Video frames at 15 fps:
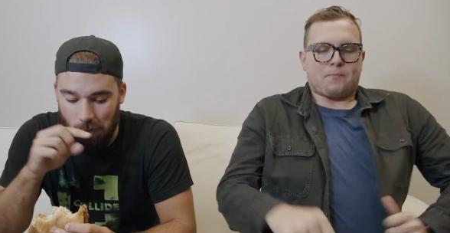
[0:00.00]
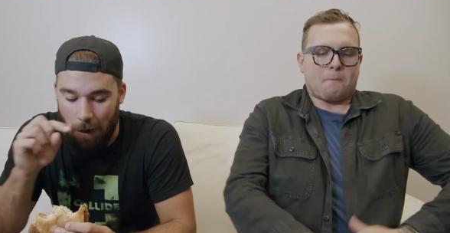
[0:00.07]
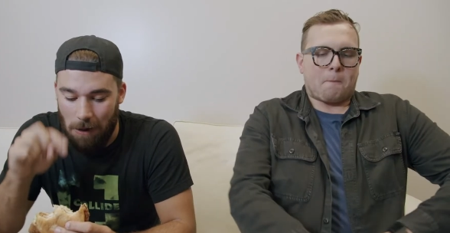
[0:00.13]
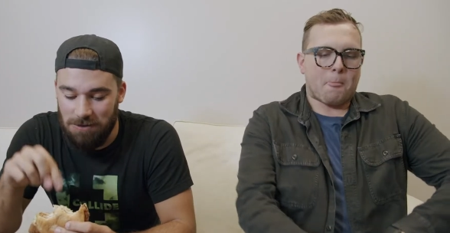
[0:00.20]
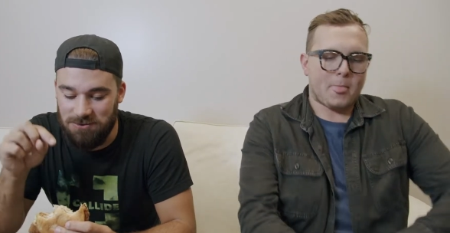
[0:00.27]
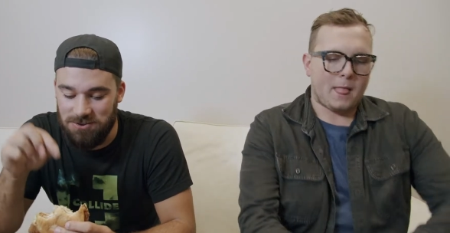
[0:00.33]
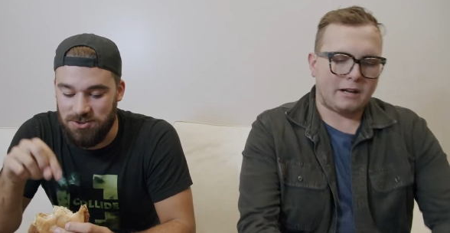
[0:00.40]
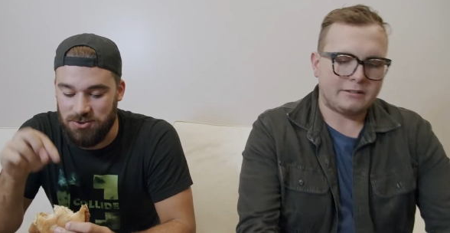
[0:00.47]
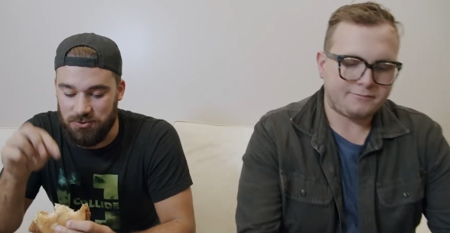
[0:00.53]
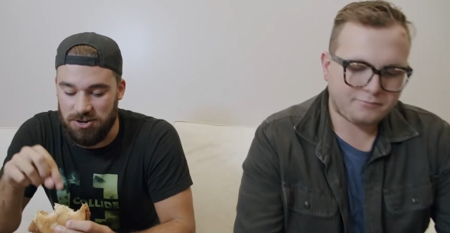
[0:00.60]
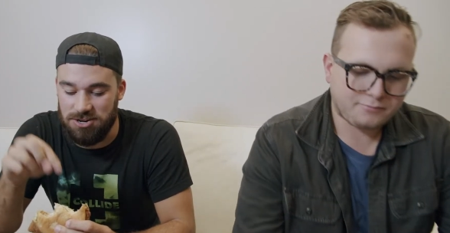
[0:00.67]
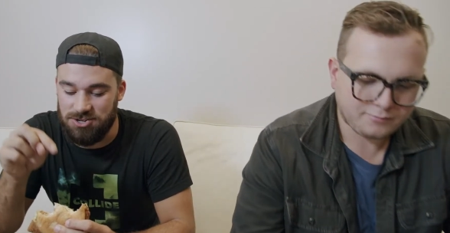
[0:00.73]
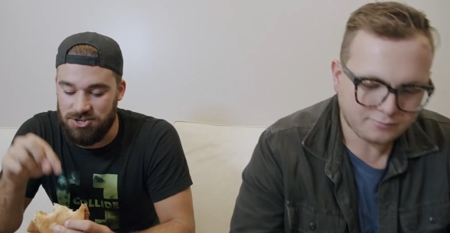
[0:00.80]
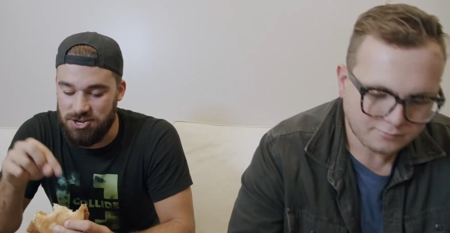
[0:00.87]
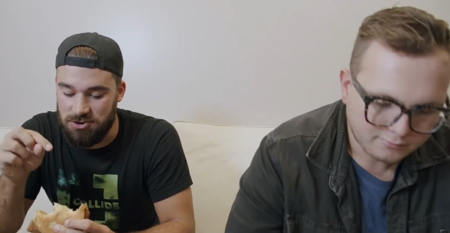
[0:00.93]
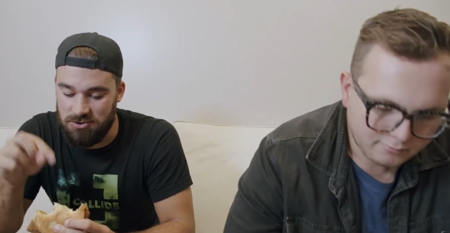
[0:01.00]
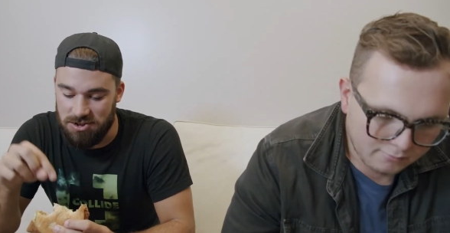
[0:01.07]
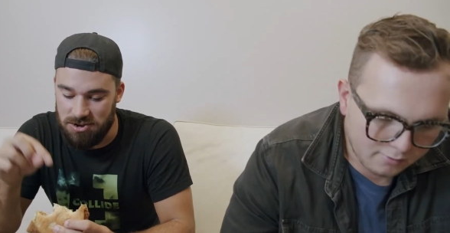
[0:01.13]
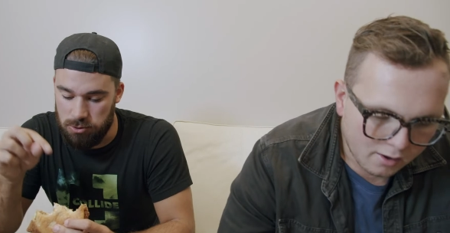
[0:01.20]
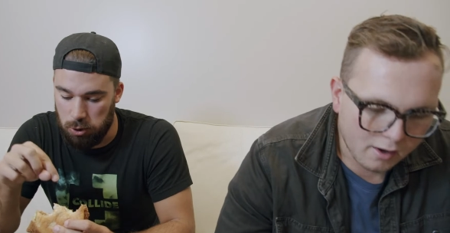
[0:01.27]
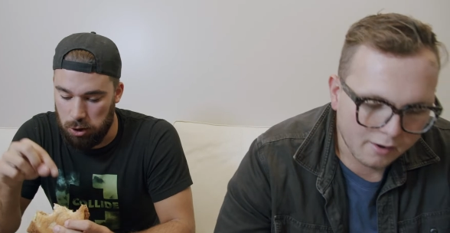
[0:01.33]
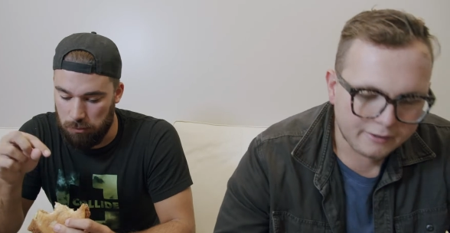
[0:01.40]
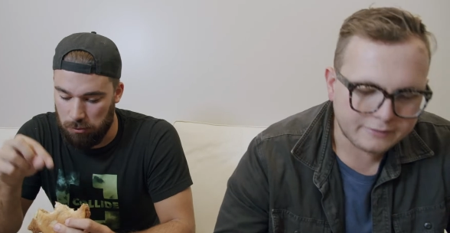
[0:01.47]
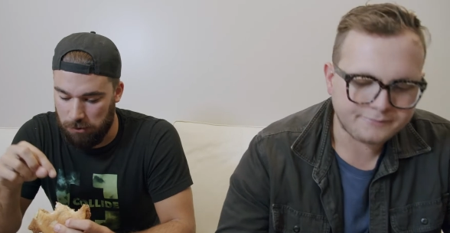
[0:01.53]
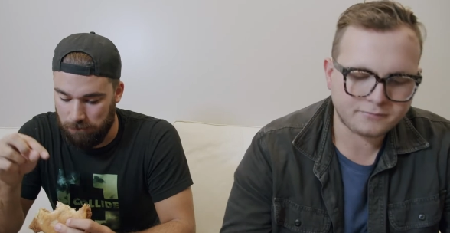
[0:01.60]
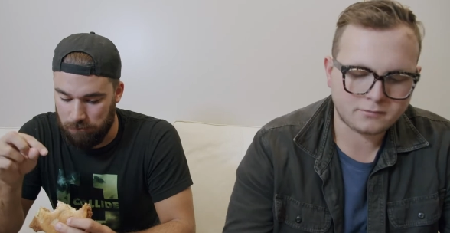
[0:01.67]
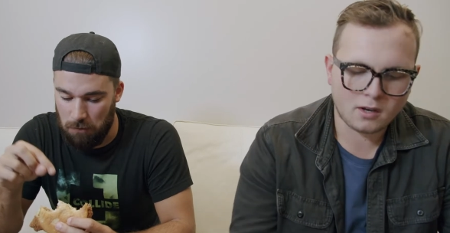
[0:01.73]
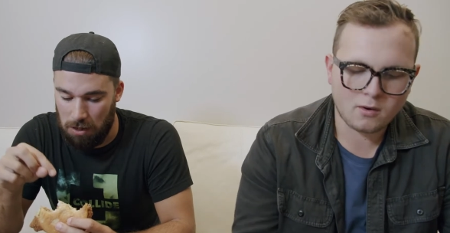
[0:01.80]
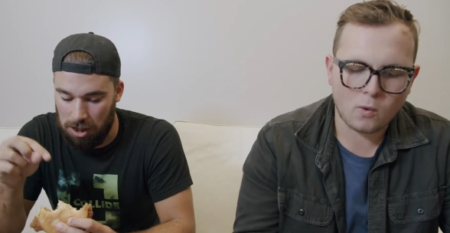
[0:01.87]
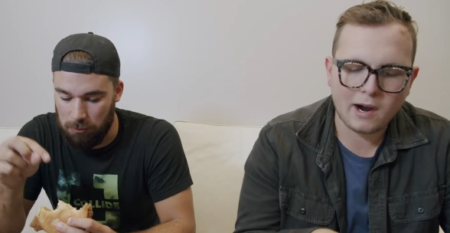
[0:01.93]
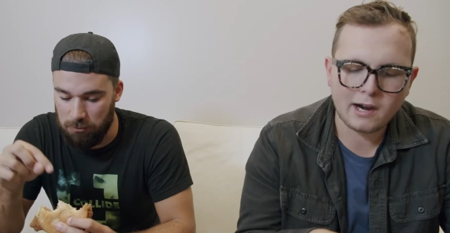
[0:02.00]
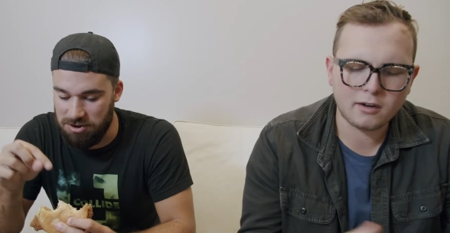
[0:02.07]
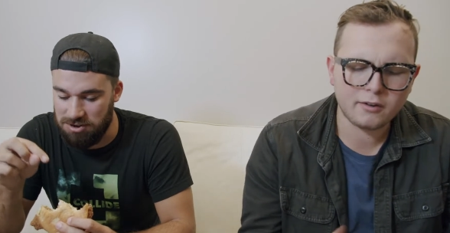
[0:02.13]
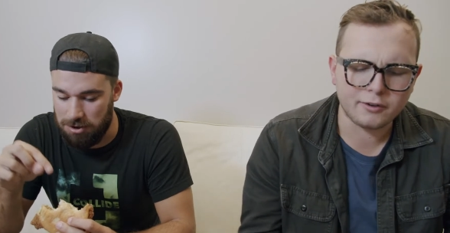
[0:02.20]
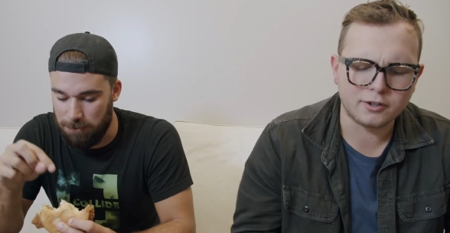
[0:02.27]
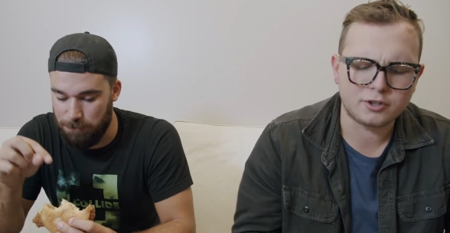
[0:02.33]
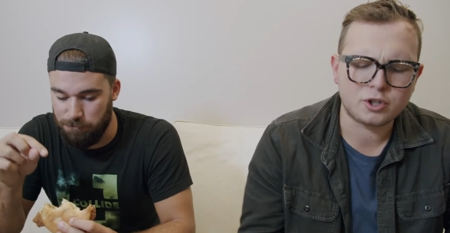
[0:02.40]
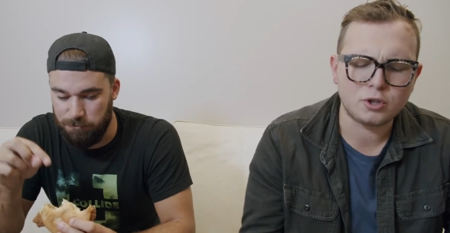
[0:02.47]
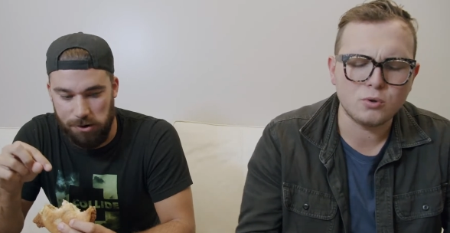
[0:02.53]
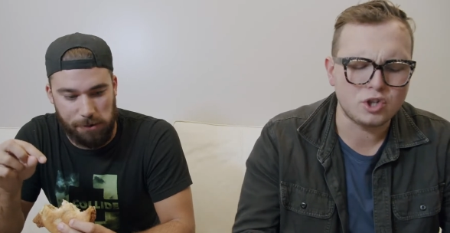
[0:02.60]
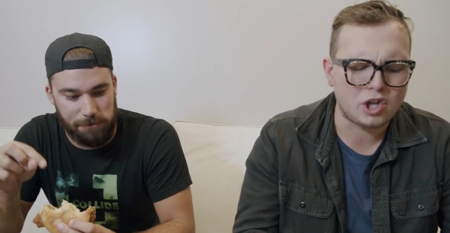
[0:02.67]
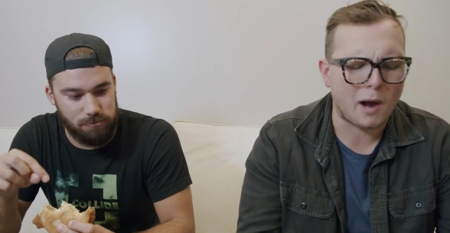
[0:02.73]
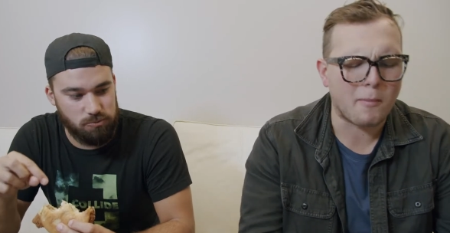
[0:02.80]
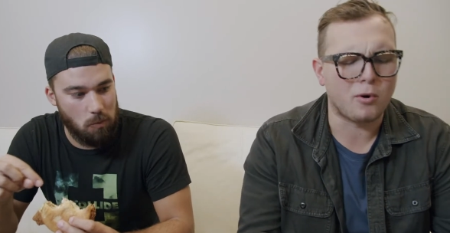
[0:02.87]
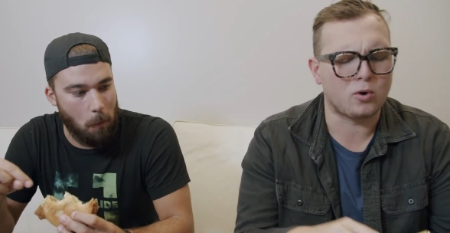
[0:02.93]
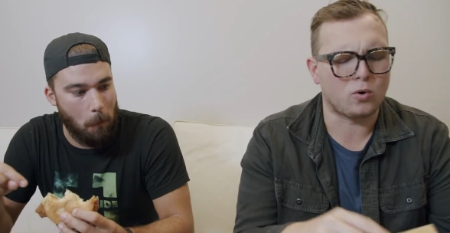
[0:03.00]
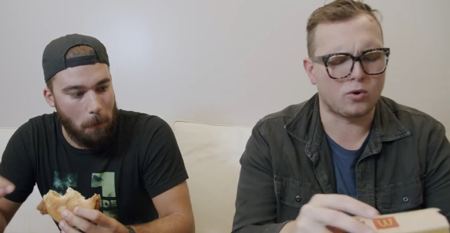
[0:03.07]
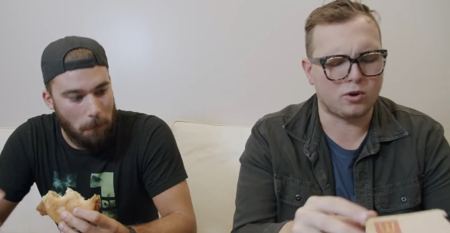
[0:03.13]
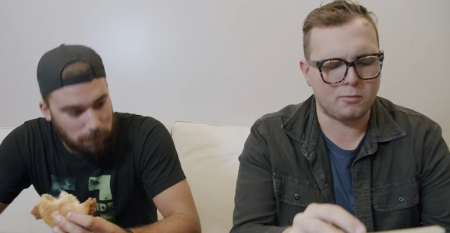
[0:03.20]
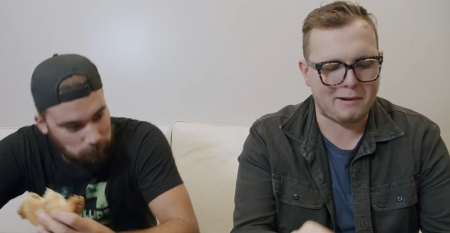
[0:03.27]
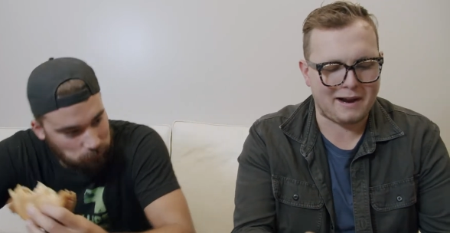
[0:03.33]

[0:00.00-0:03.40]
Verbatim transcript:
Speaker 1: This is crunchier than normal.
Speaker 2: Why are there 2 double quarter